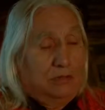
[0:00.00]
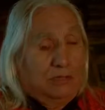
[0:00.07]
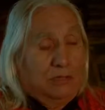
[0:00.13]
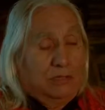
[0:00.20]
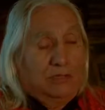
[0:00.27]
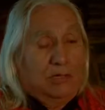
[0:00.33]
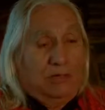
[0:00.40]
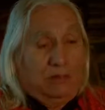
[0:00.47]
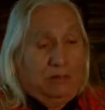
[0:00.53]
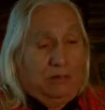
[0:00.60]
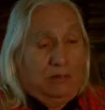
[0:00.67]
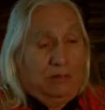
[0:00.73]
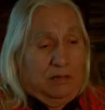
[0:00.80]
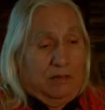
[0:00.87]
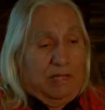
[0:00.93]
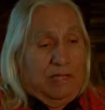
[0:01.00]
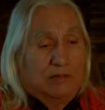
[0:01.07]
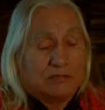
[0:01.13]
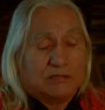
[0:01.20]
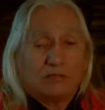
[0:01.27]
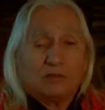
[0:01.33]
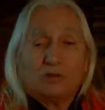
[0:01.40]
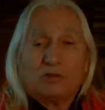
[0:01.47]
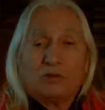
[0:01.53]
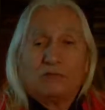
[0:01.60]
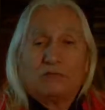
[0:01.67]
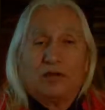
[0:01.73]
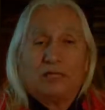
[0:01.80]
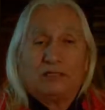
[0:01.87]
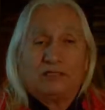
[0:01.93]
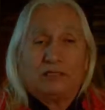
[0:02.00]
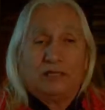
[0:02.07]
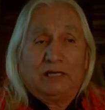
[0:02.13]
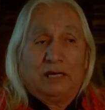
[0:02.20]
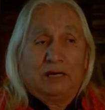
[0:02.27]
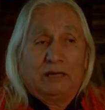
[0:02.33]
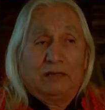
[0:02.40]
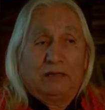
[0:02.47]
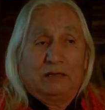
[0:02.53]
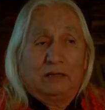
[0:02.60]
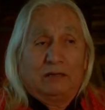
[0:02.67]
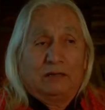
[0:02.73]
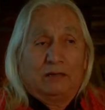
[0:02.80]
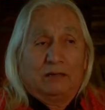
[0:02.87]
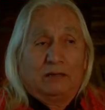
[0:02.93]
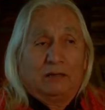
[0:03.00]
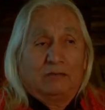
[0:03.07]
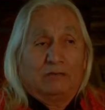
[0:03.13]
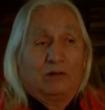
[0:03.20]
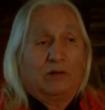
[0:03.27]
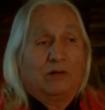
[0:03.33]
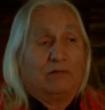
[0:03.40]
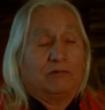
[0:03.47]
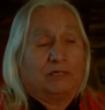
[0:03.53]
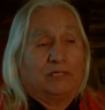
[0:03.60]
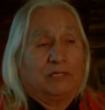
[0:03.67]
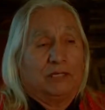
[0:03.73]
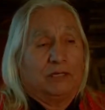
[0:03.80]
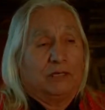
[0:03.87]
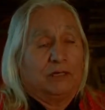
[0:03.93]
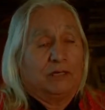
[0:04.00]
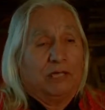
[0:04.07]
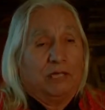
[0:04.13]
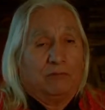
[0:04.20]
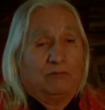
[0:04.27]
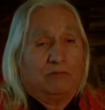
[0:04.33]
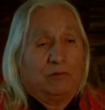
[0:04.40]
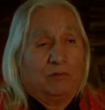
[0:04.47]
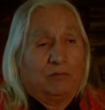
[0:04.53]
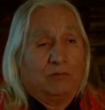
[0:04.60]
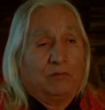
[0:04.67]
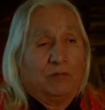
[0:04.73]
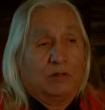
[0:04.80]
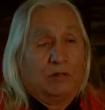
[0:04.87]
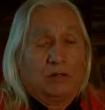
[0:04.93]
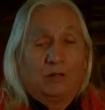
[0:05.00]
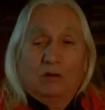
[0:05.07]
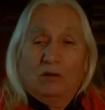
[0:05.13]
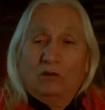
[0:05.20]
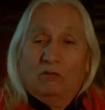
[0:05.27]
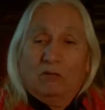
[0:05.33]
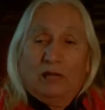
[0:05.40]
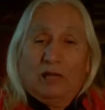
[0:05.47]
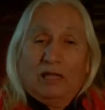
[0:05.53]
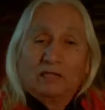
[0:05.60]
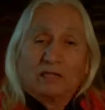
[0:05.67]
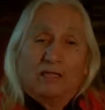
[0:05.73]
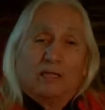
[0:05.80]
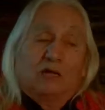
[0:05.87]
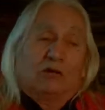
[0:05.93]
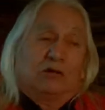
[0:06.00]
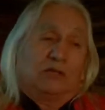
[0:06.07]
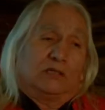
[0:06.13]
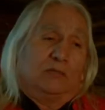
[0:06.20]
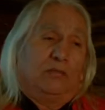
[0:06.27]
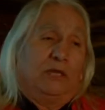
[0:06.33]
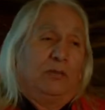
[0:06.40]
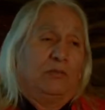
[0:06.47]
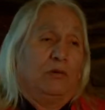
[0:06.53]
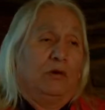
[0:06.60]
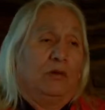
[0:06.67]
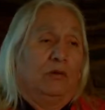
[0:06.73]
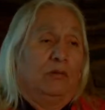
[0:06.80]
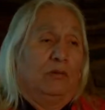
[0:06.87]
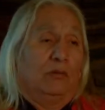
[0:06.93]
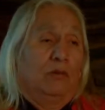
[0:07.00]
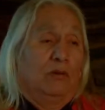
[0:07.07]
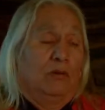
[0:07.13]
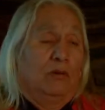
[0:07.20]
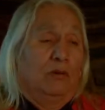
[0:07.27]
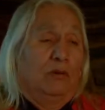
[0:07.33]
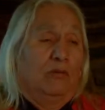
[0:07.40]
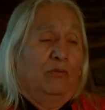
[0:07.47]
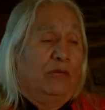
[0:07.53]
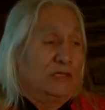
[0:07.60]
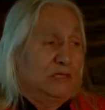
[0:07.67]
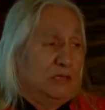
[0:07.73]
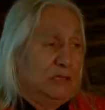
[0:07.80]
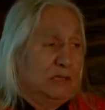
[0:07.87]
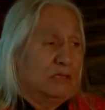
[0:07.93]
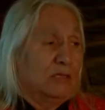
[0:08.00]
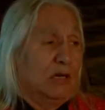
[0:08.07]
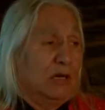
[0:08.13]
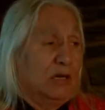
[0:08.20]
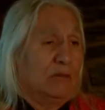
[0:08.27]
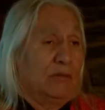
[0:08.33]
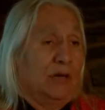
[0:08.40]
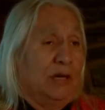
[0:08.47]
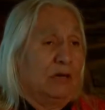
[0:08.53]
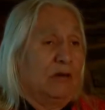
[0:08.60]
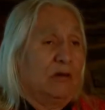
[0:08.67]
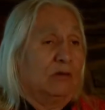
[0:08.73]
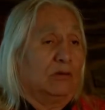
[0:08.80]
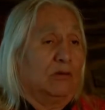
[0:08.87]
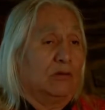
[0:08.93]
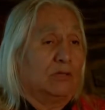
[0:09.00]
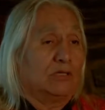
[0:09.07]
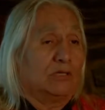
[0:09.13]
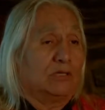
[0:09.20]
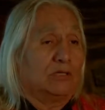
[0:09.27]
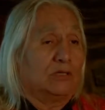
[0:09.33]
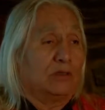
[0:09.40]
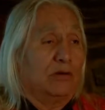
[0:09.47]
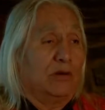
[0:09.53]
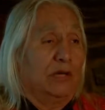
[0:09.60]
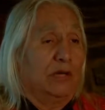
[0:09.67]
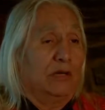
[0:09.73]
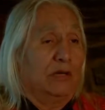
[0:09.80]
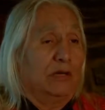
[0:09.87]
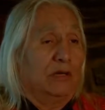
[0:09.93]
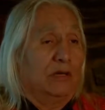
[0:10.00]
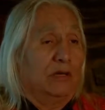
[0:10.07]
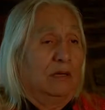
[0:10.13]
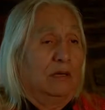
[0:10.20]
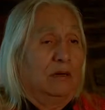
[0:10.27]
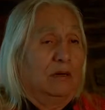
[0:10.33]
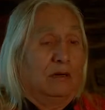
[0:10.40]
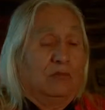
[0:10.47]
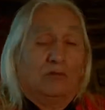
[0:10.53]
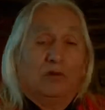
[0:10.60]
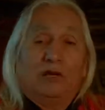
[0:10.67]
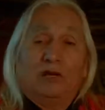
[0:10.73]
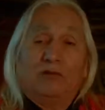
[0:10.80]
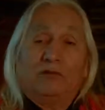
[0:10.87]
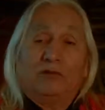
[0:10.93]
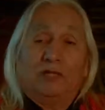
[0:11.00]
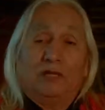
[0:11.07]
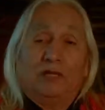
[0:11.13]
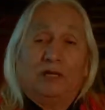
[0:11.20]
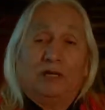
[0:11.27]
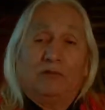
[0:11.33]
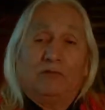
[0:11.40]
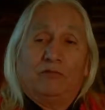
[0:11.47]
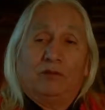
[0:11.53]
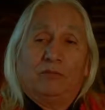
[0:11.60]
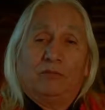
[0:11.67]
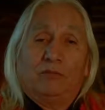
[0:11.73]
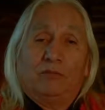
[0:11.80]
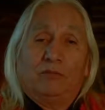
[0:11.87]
but they, they have some sort of idea where everything came from. Well, as Lakota people, we still talk about our origin story on where everything came from.